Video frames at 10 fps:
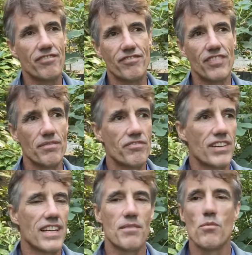I'm
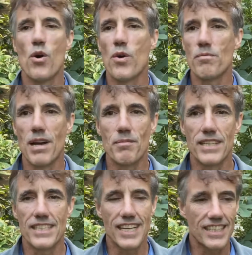feeling more in my
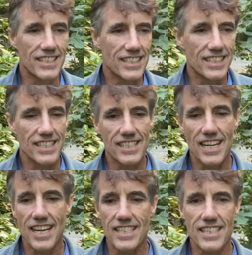meditations these
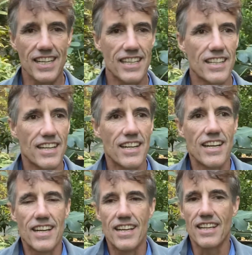days that
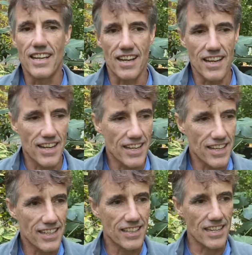
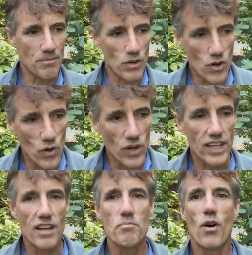that I'm
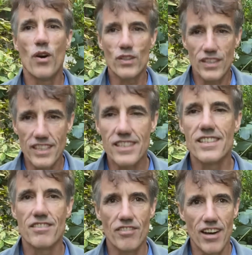calling upon this
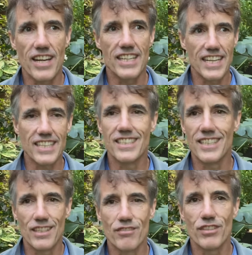divine
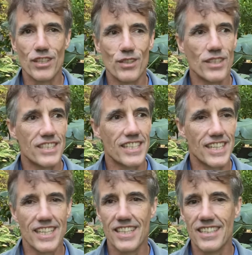energy of
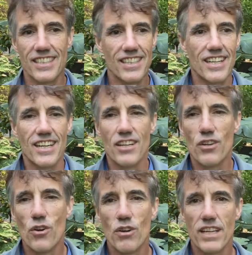unity, and
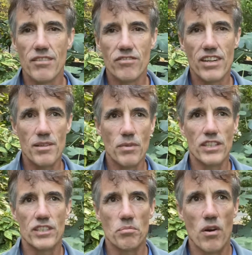calling very
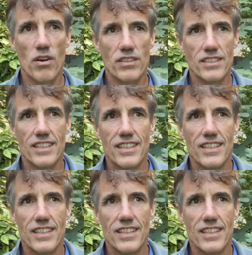much upon